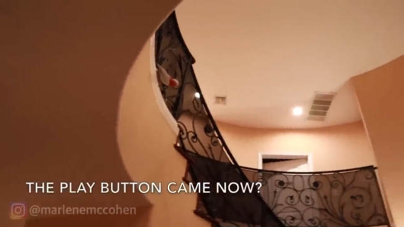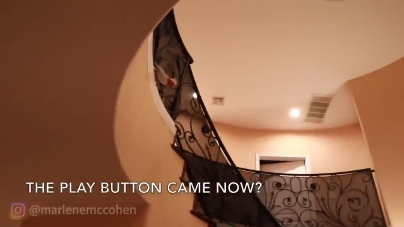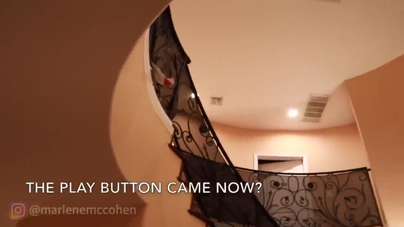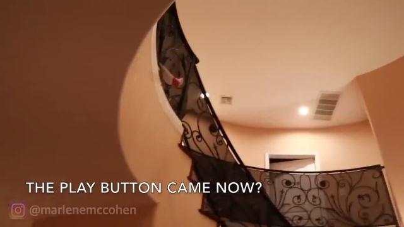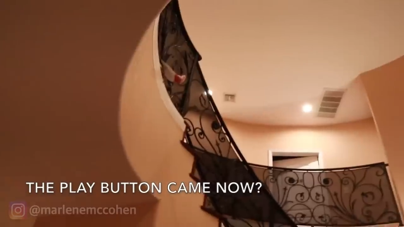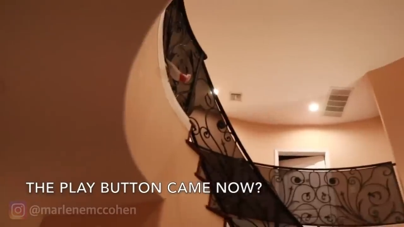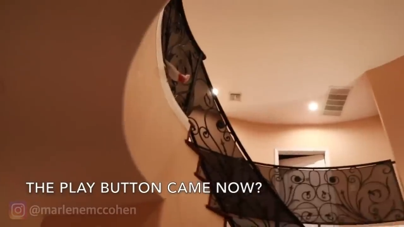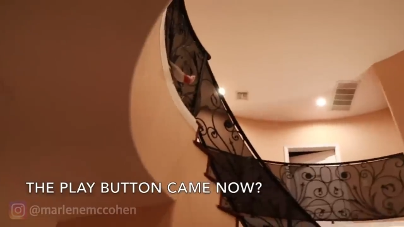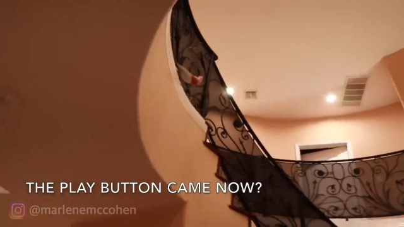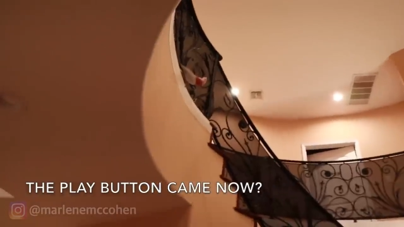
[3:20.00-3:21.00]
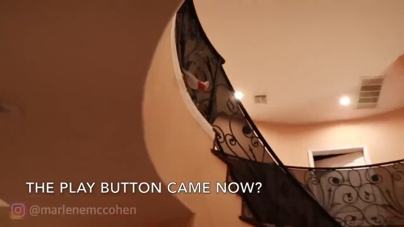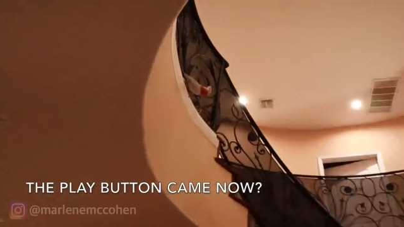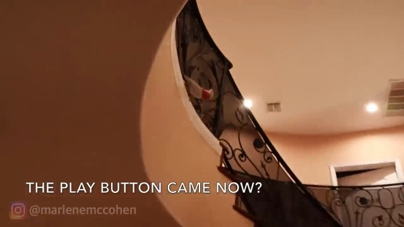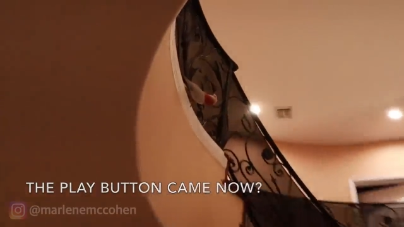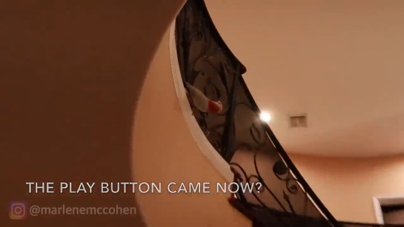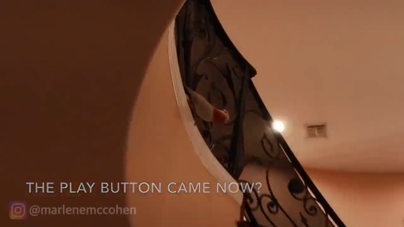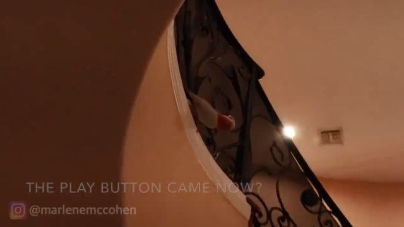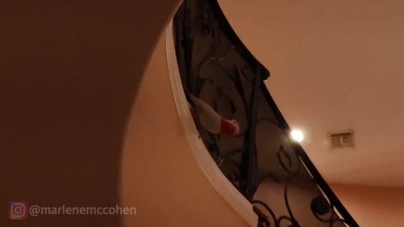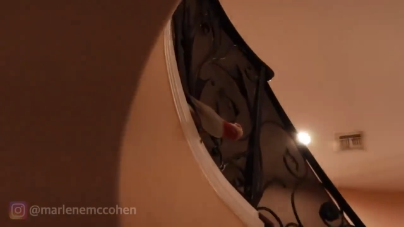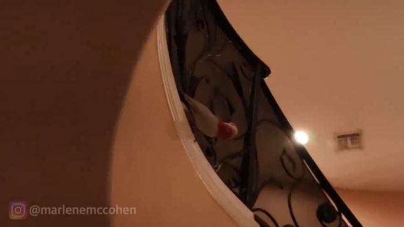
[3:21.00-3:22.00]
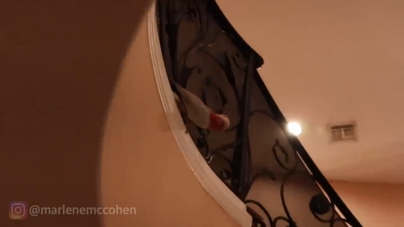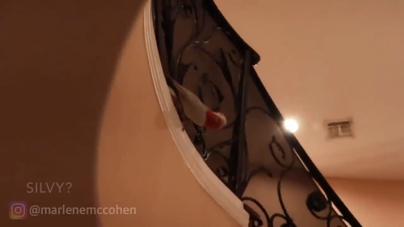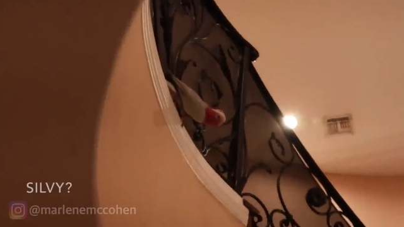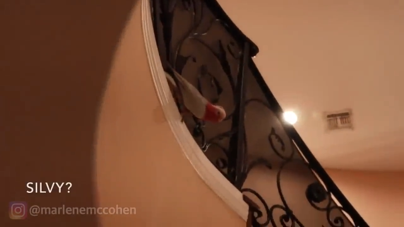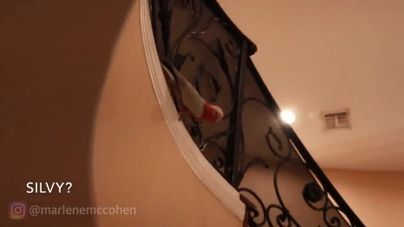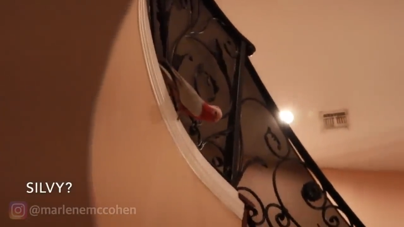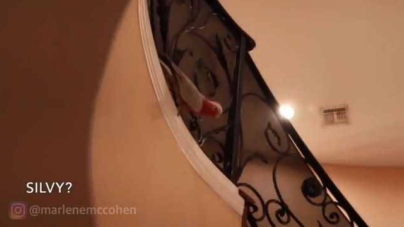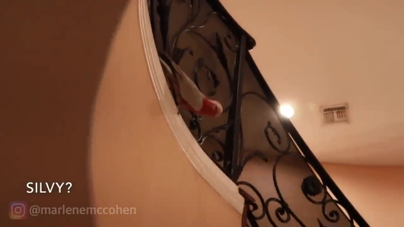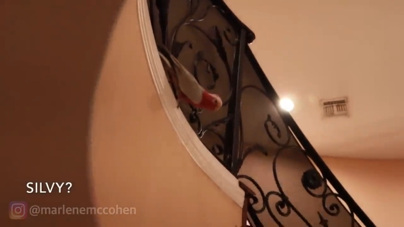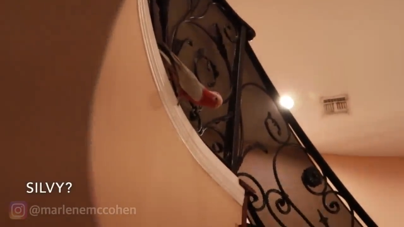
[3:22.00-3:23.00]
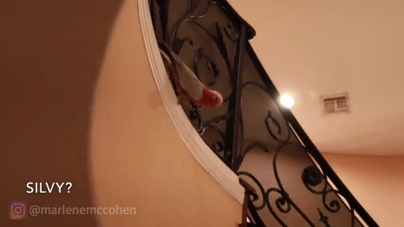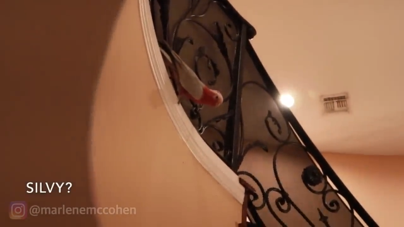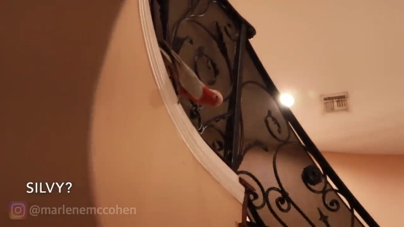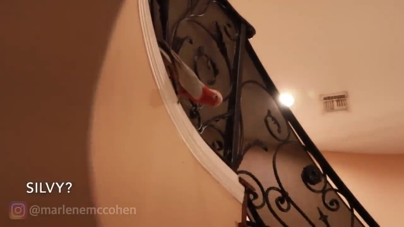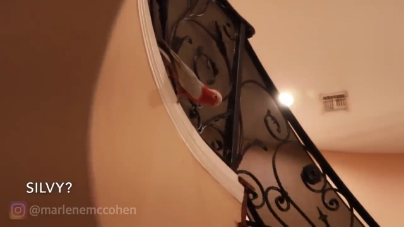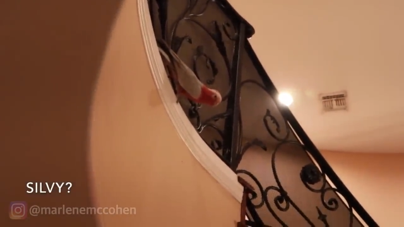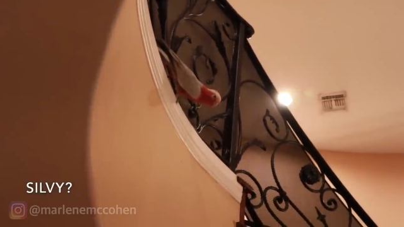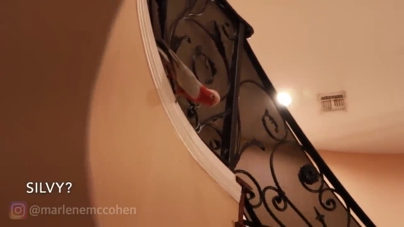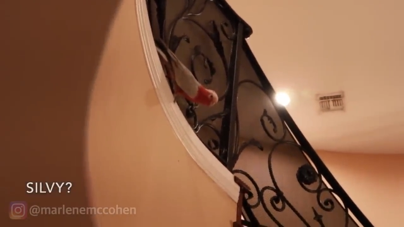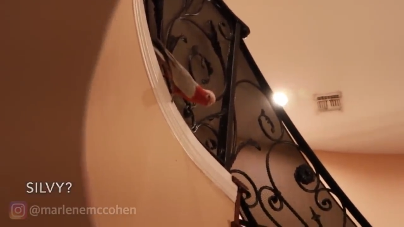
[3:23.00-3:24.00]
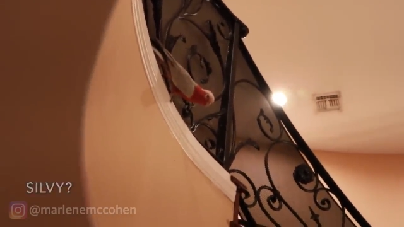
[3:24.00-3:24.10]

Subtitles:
Nobody's mouth can be seen.